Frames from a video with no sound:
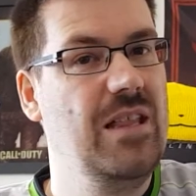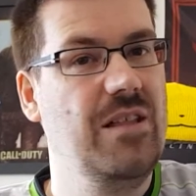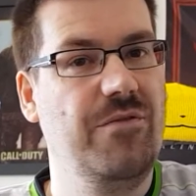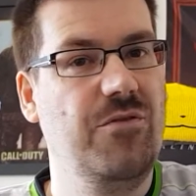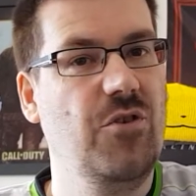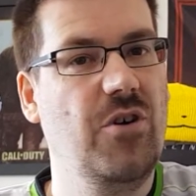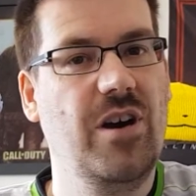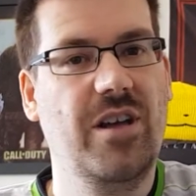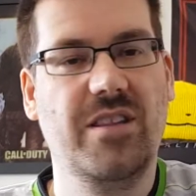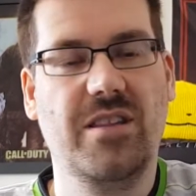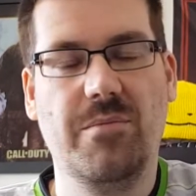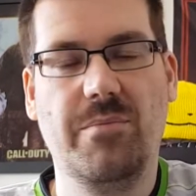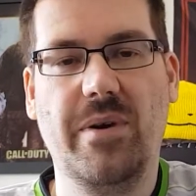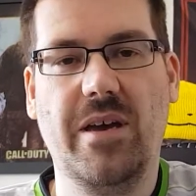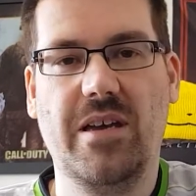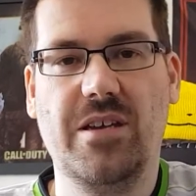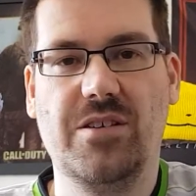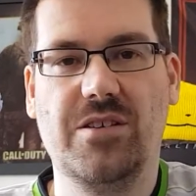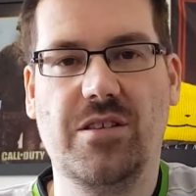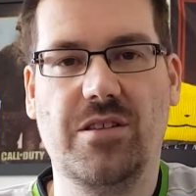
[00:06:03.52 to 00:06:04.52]
they've not had the
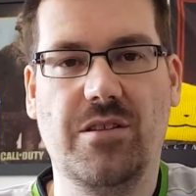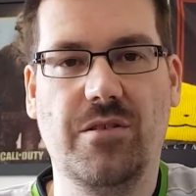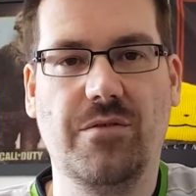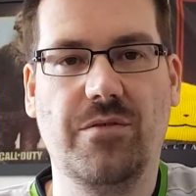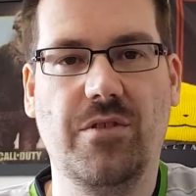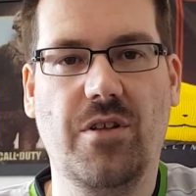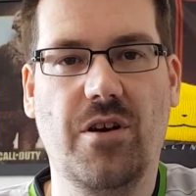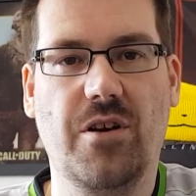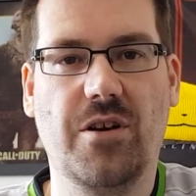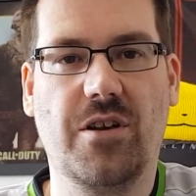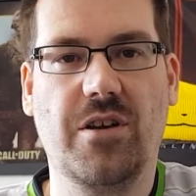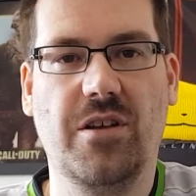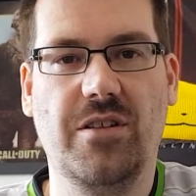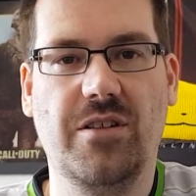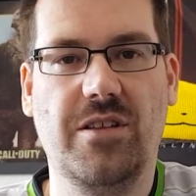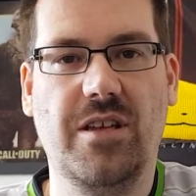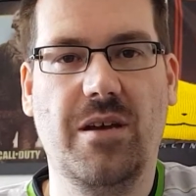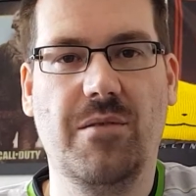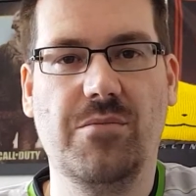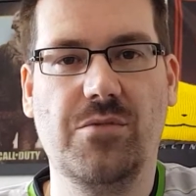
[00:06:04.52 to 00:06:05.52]
best of luck in
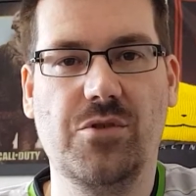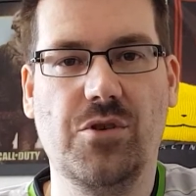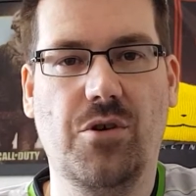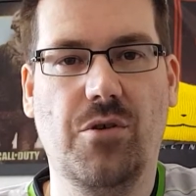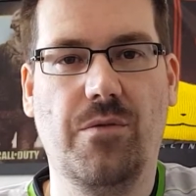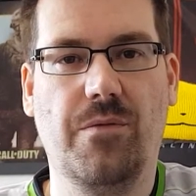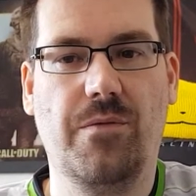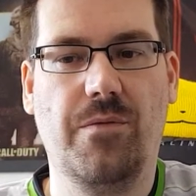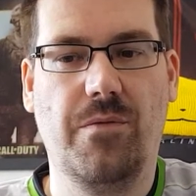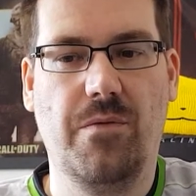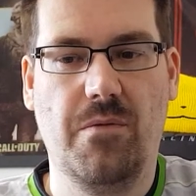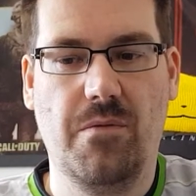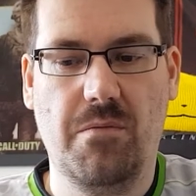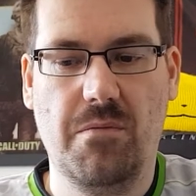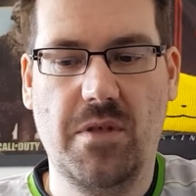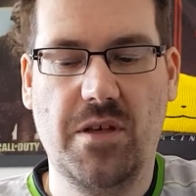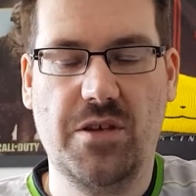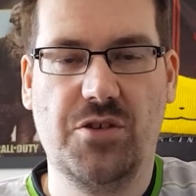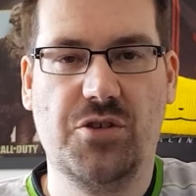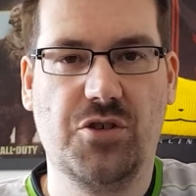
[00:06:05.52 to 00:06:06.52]
terms of
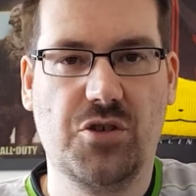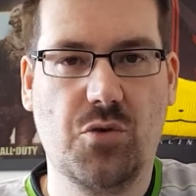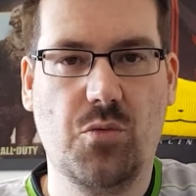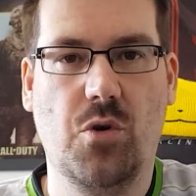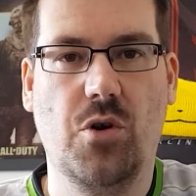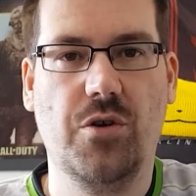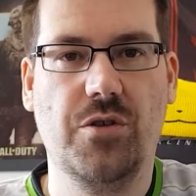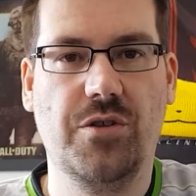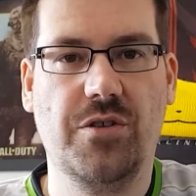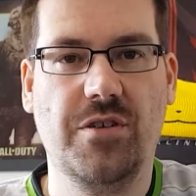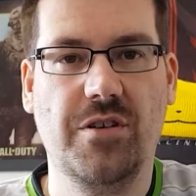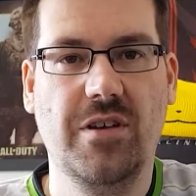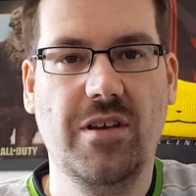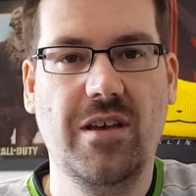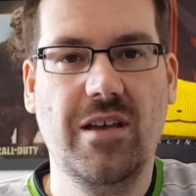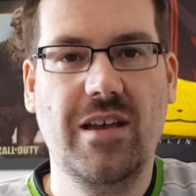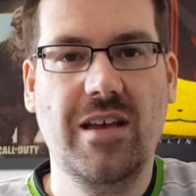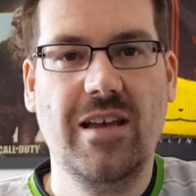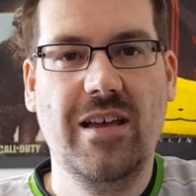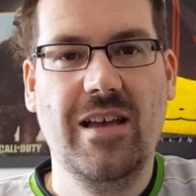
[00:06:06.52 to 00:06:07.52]
this squad.
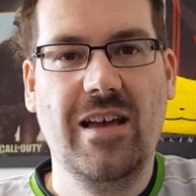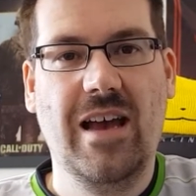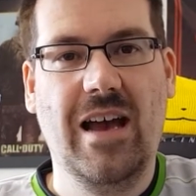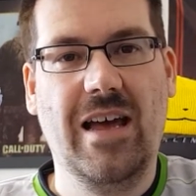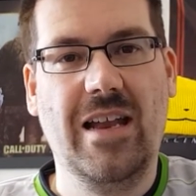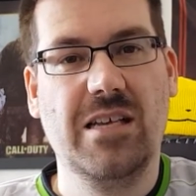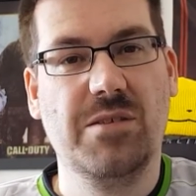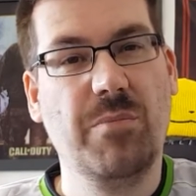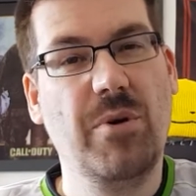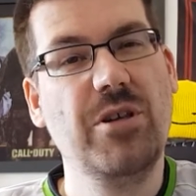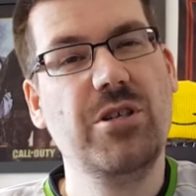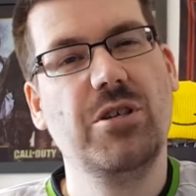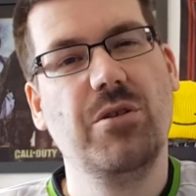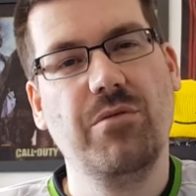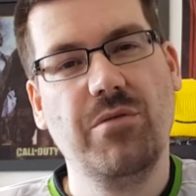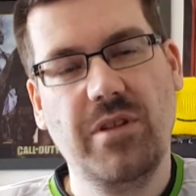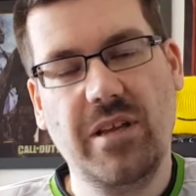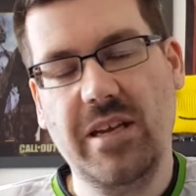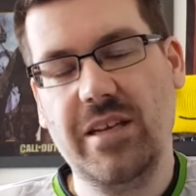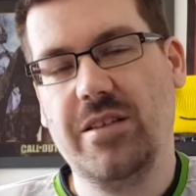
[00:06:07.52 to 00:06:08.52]
And as much as I'd
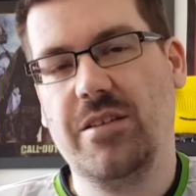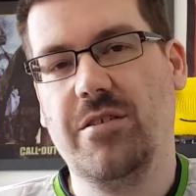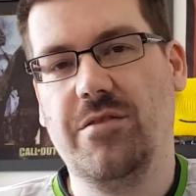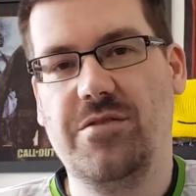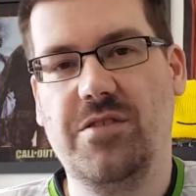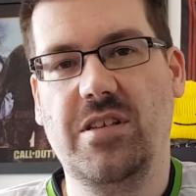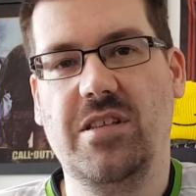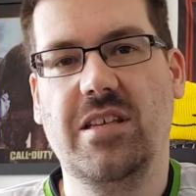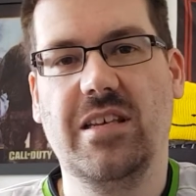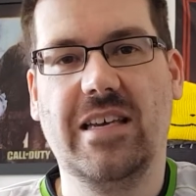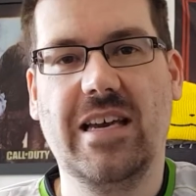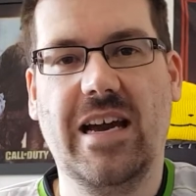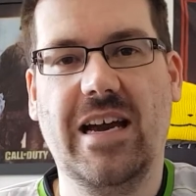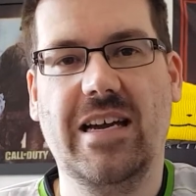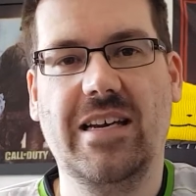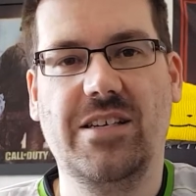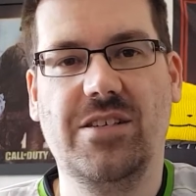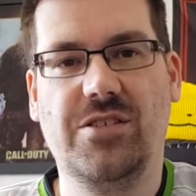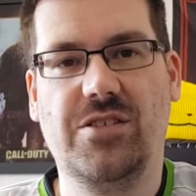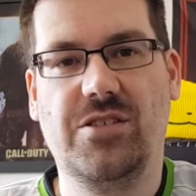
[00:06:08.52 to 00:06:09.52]
like to have seen the
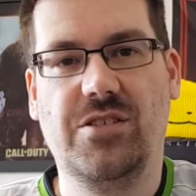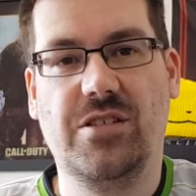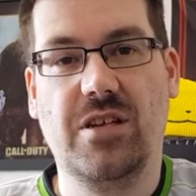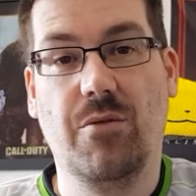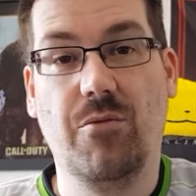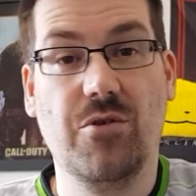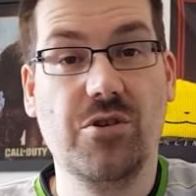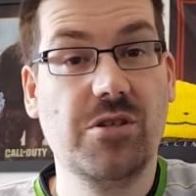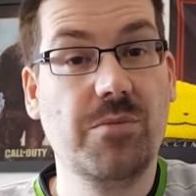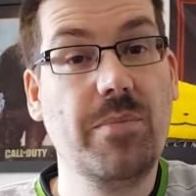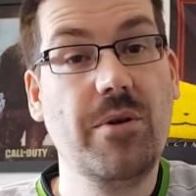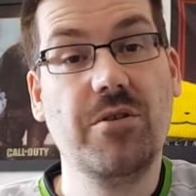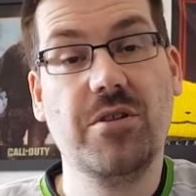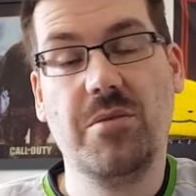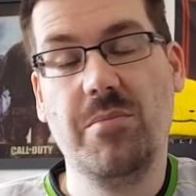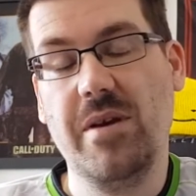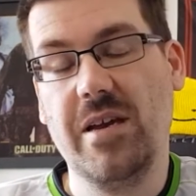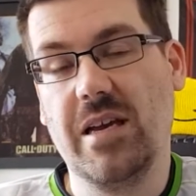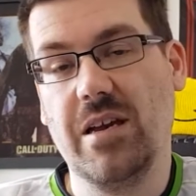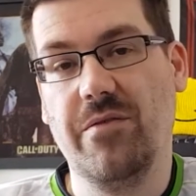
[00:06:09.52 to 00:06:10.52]
guys, I was about to
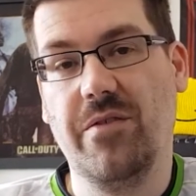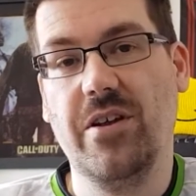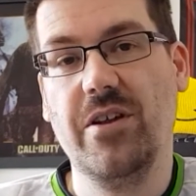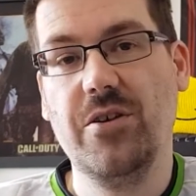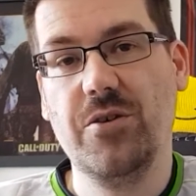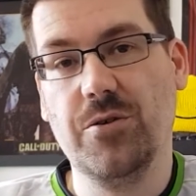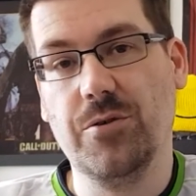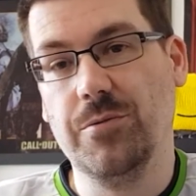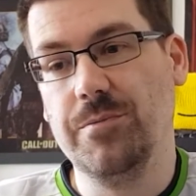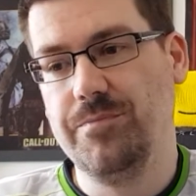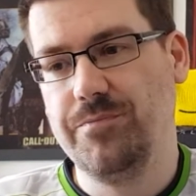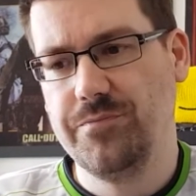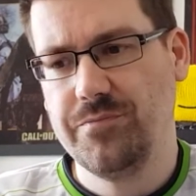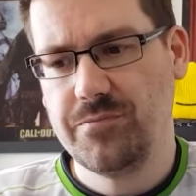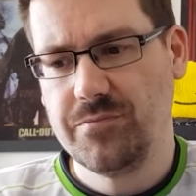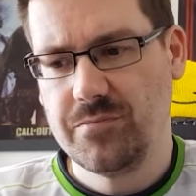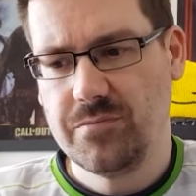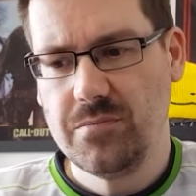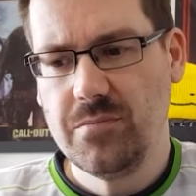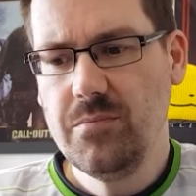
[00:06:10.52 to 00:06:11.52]
make a video
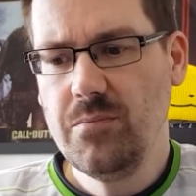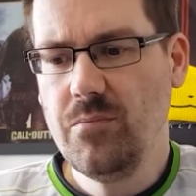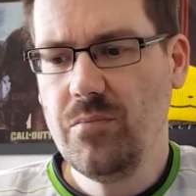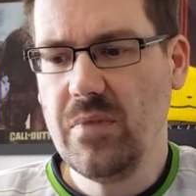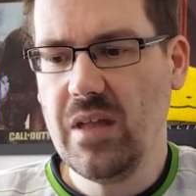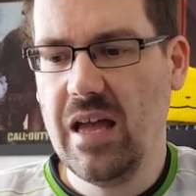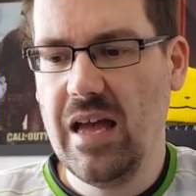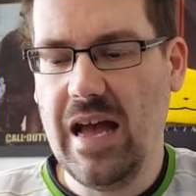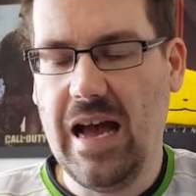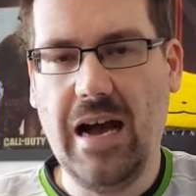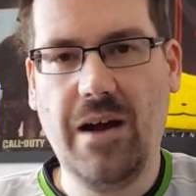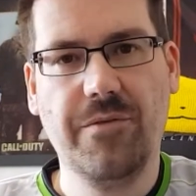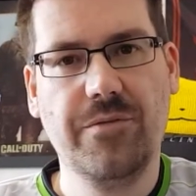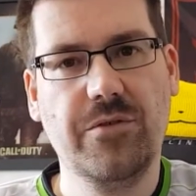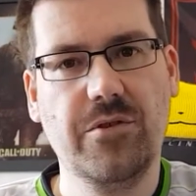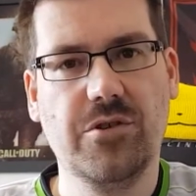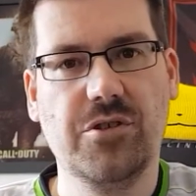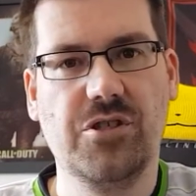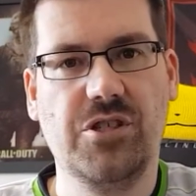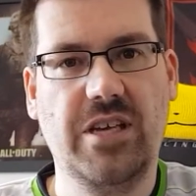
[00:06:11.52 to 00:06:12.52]

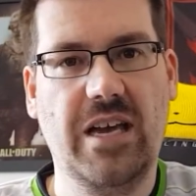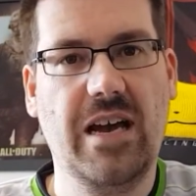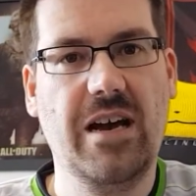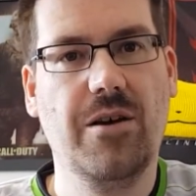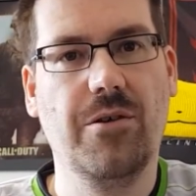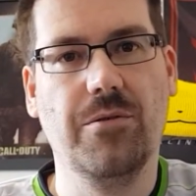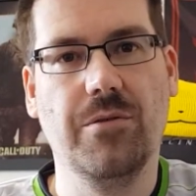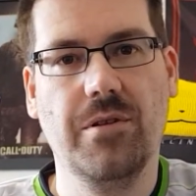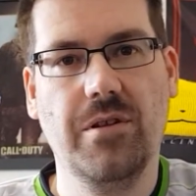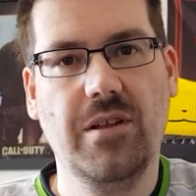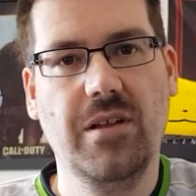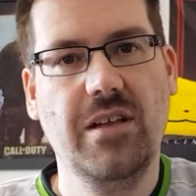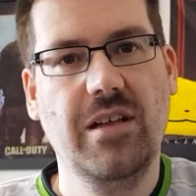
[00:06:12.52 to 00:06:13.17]
after Seattle,